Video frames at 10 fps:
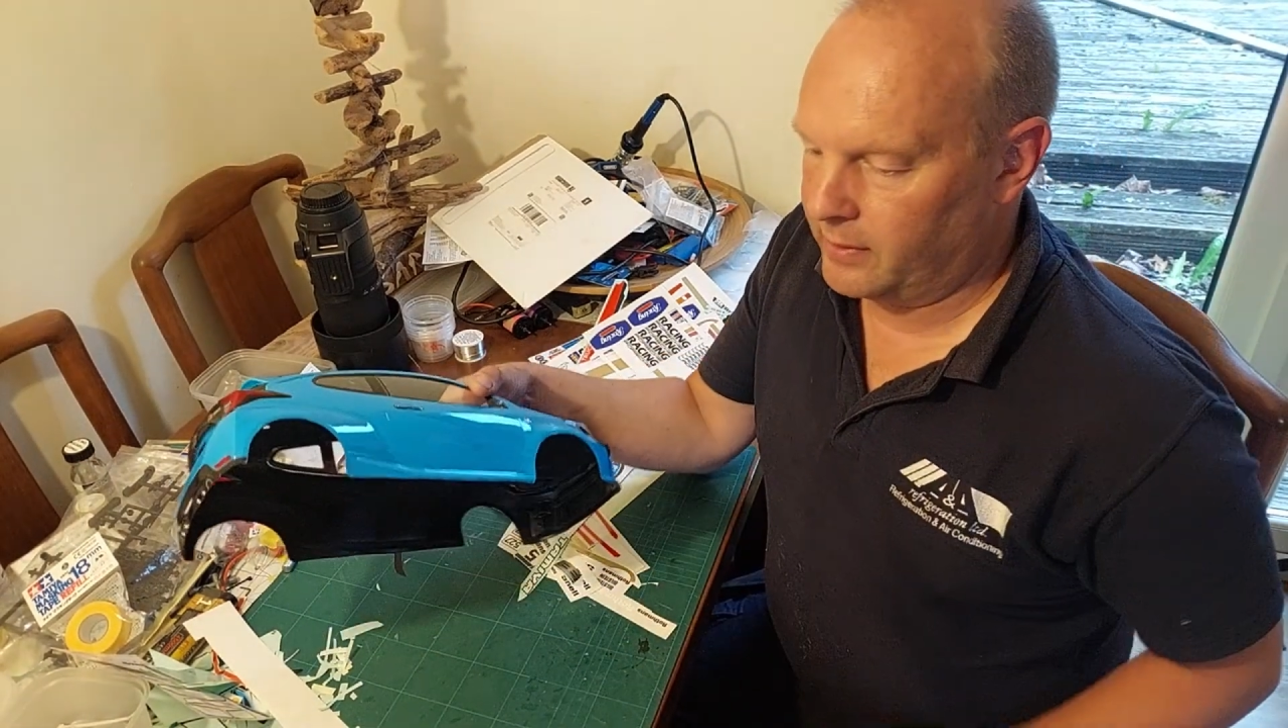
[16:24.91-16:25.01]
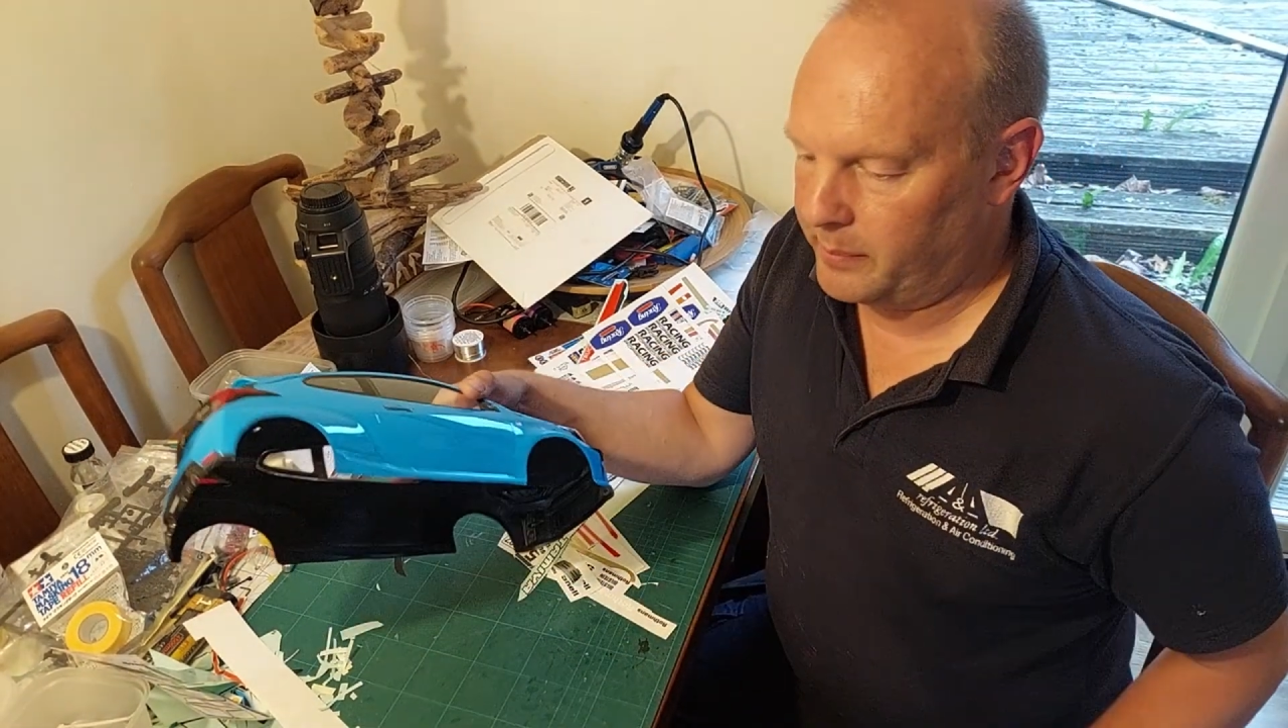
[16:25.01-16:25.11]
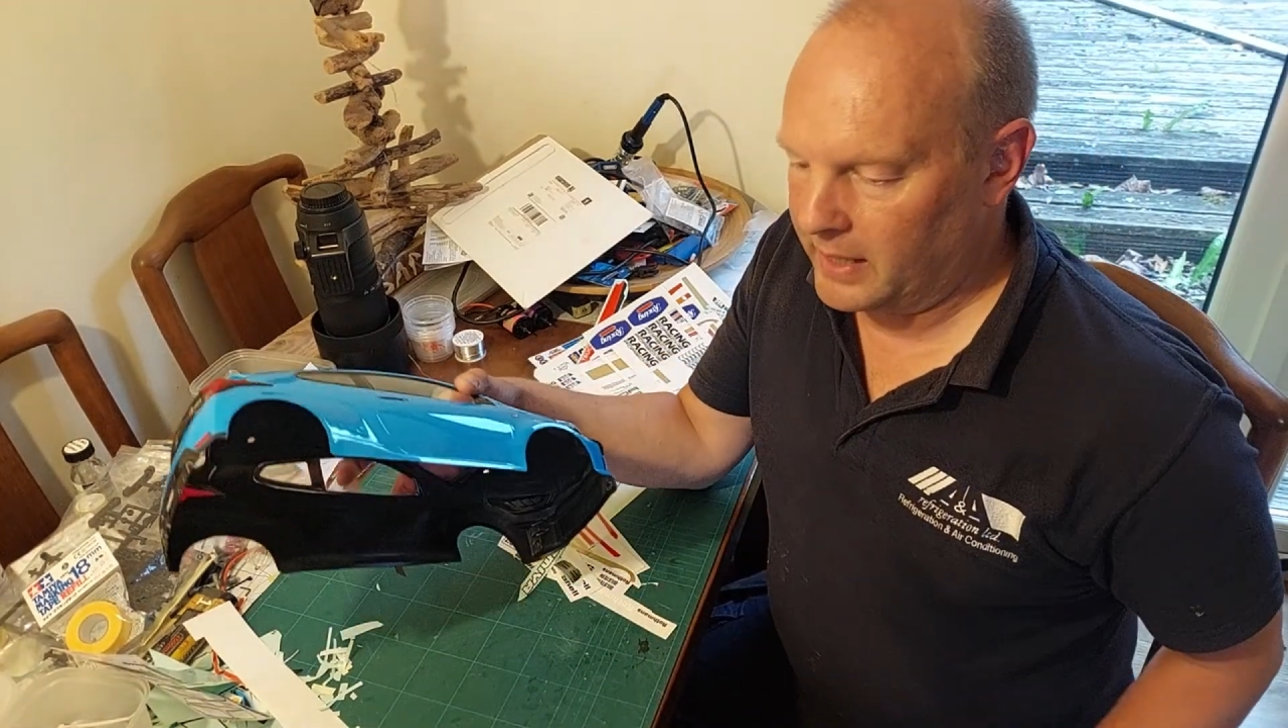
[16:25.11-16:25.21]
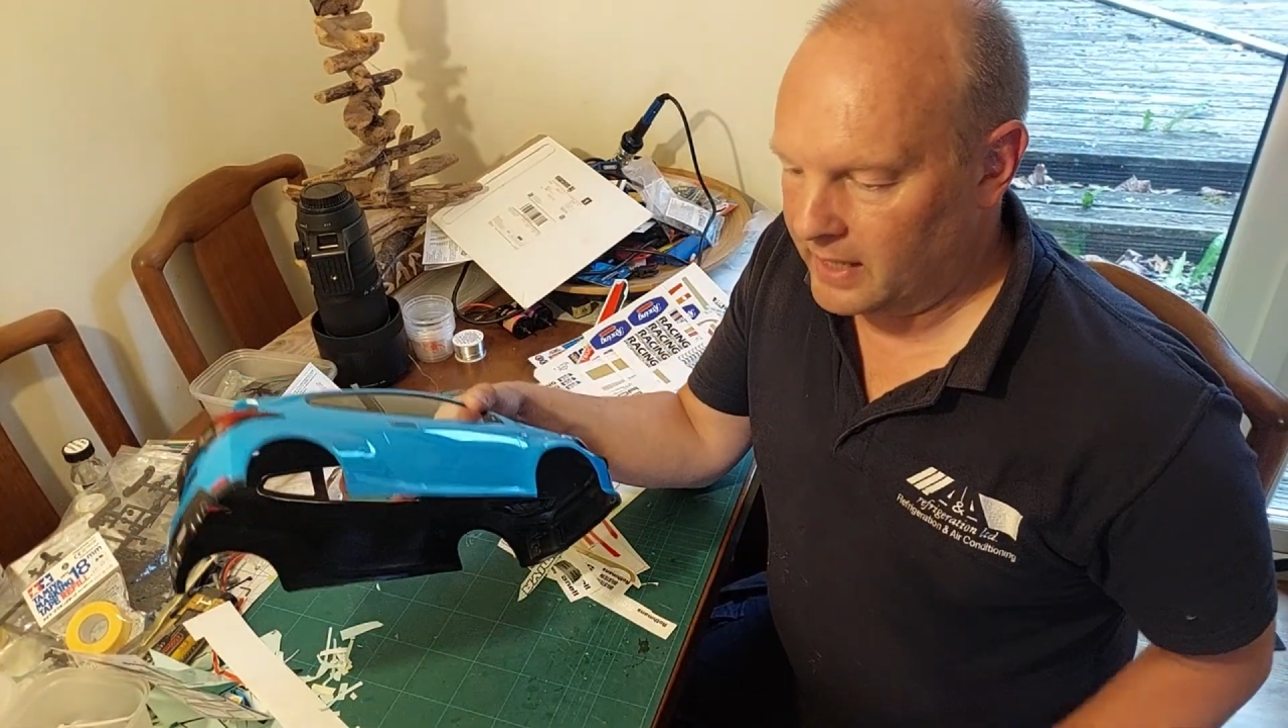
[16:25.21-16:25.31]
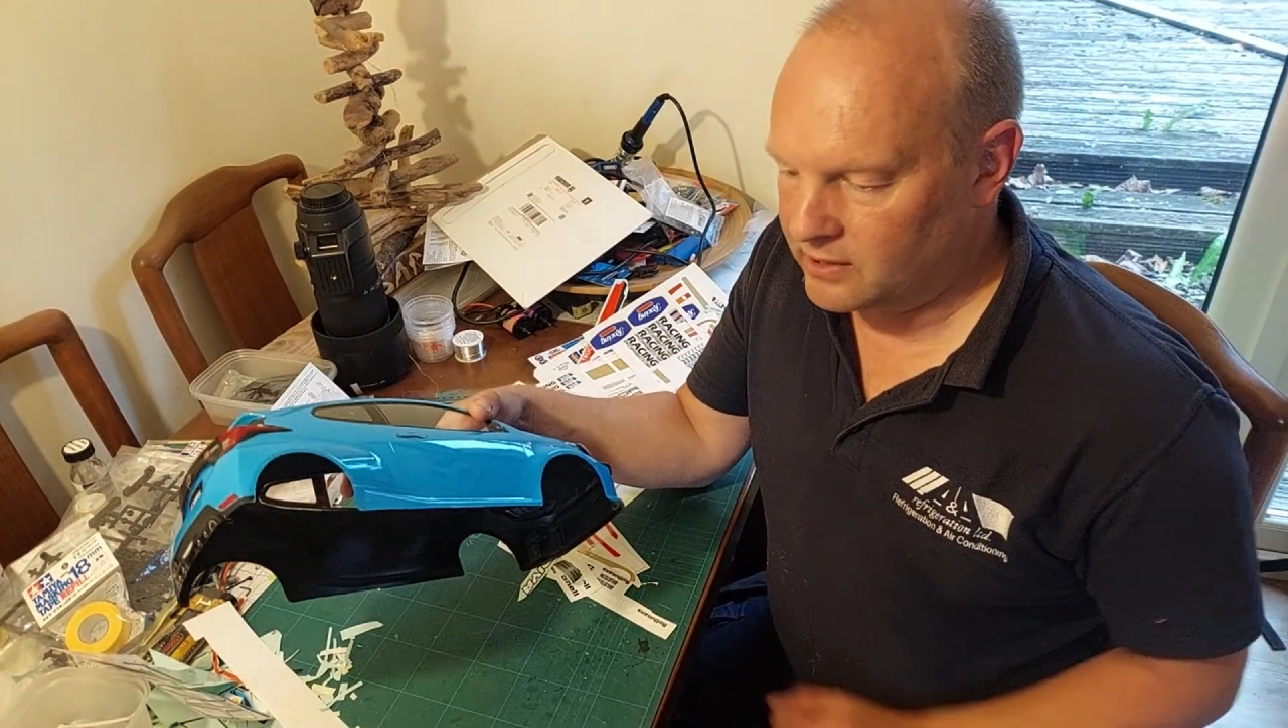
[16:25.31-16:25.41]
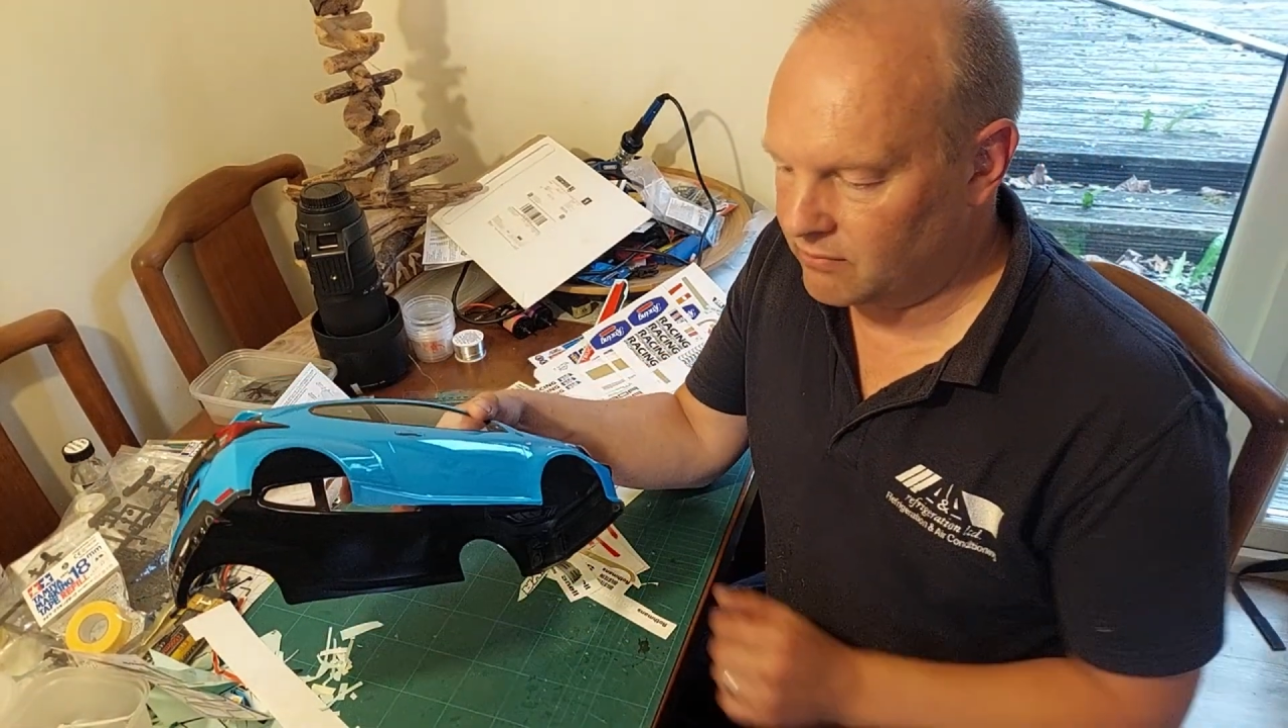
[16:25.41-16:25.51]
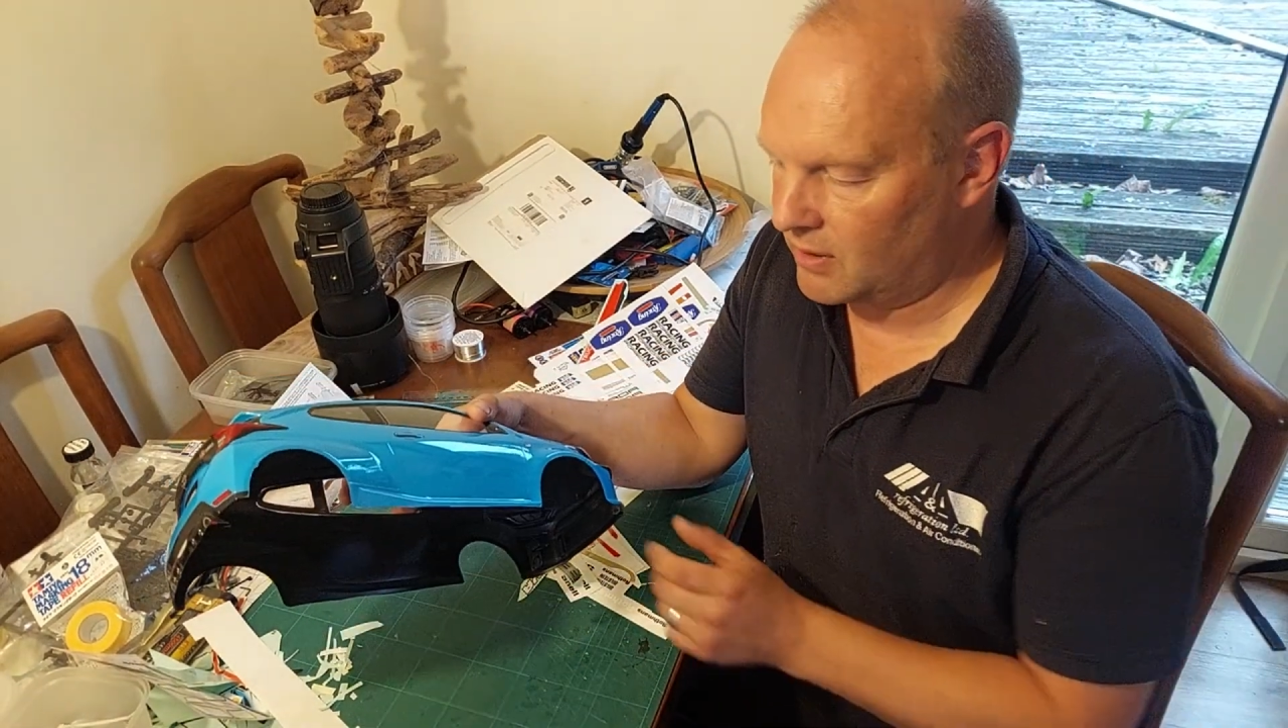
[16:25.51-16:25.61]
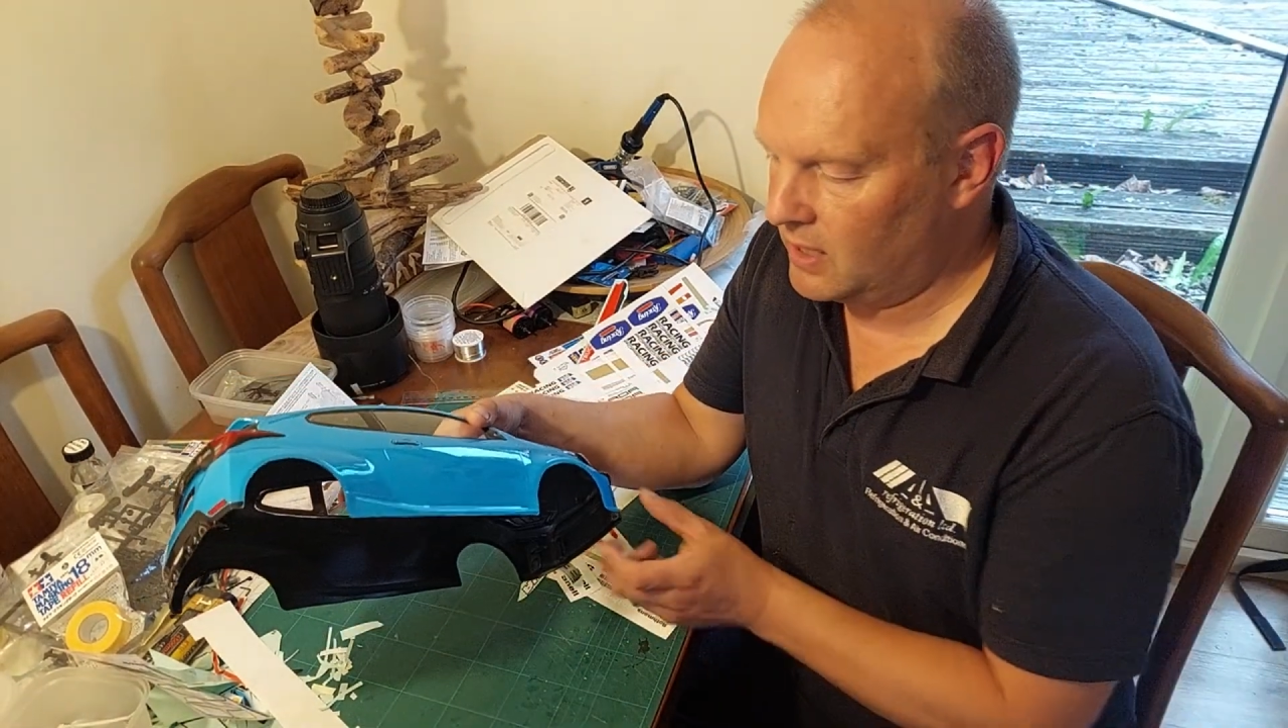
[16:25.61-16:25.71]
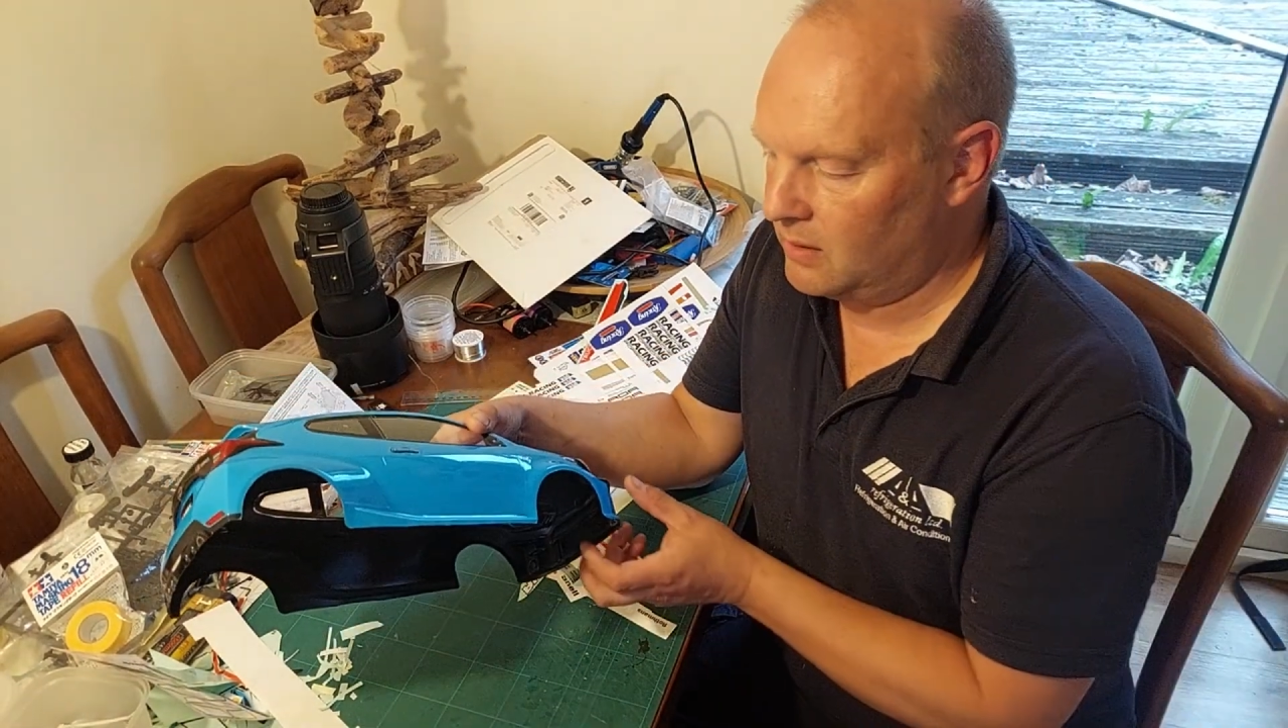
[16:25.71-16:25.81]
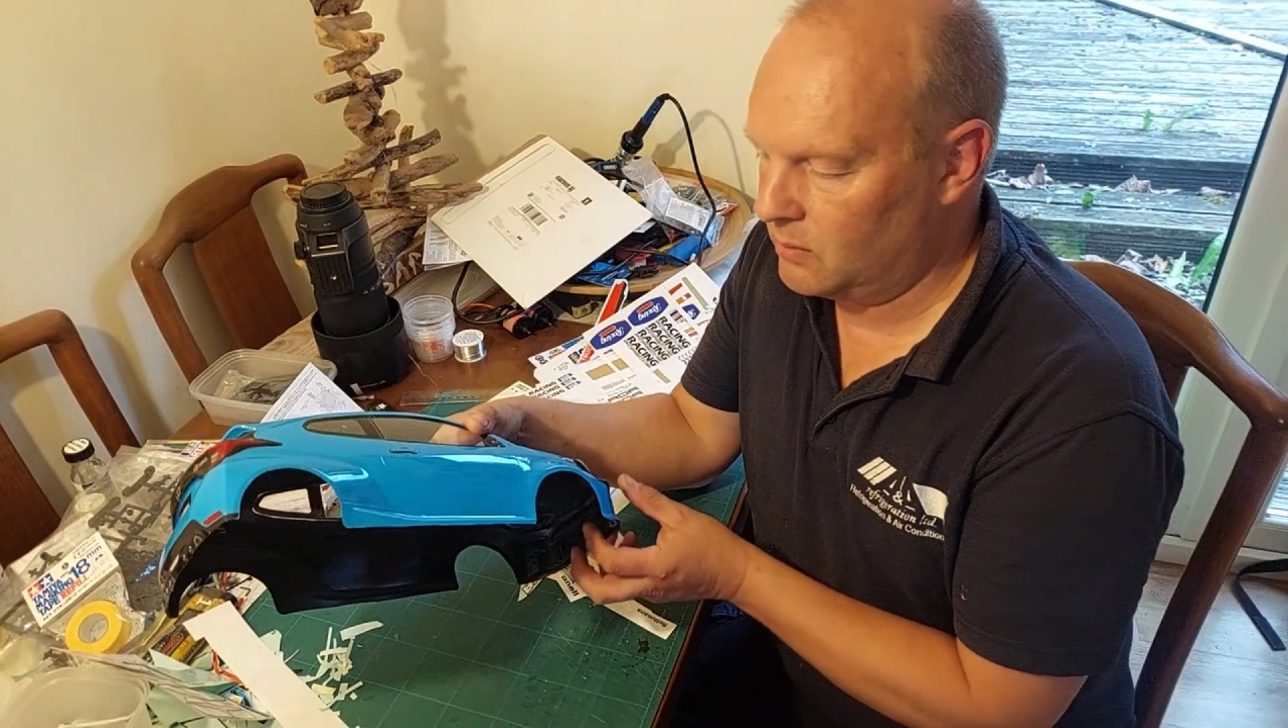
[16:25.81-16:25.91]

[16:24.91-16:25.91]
PS3,